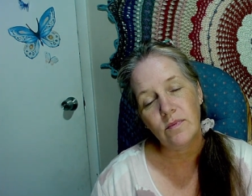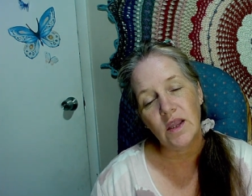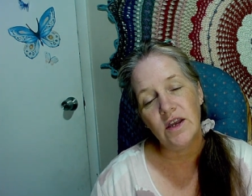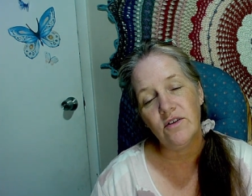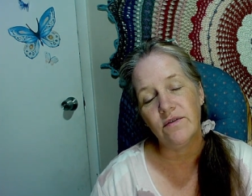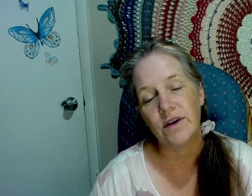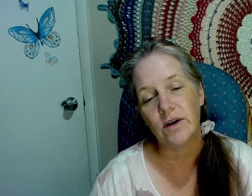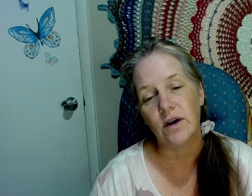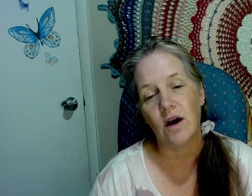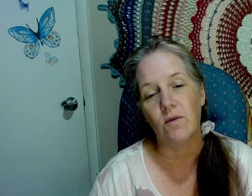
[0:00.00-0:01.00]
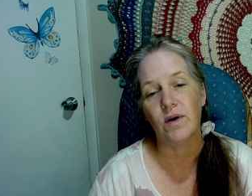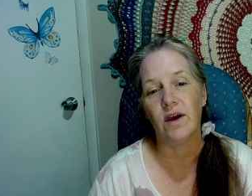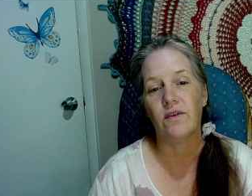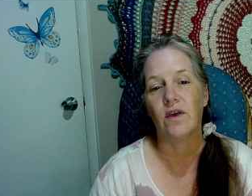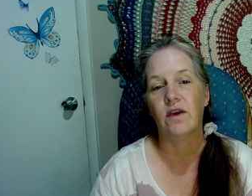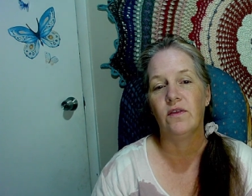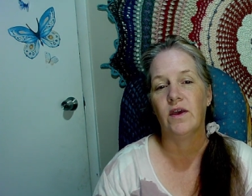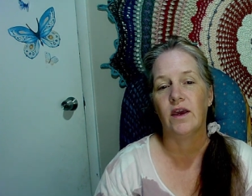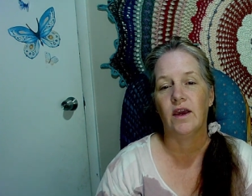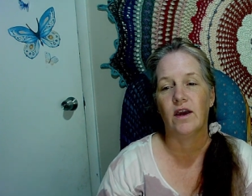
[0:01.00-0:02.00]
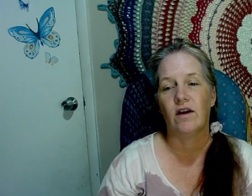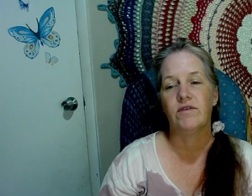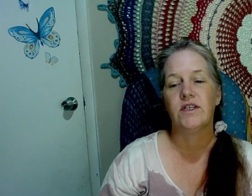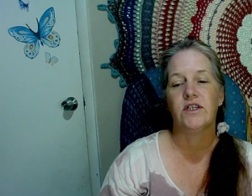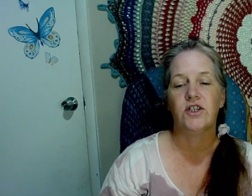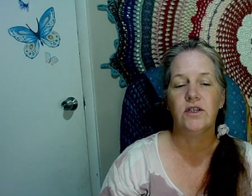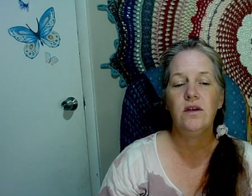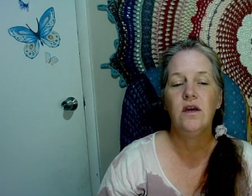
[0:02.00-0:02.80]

interfere with the conversation.